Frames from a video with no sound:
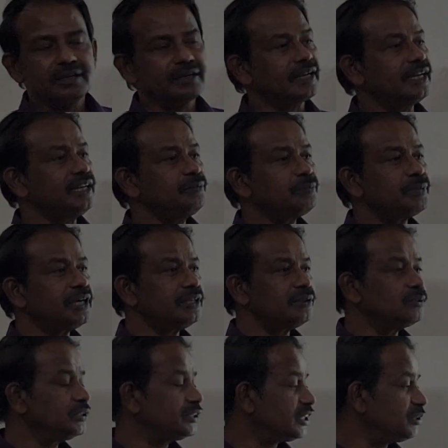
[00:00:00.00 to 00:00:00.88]

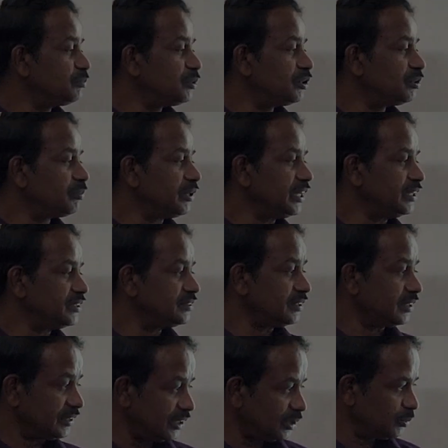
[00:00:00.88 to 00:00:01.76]
9.1 10 power minus
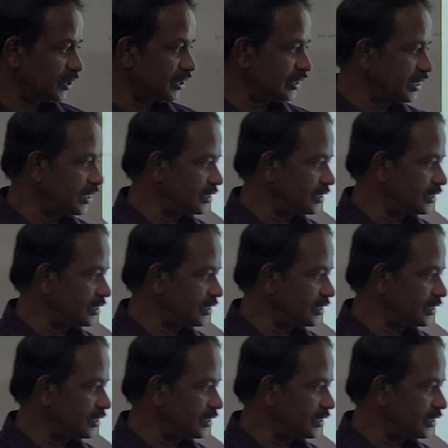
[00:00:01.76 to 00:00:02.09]
31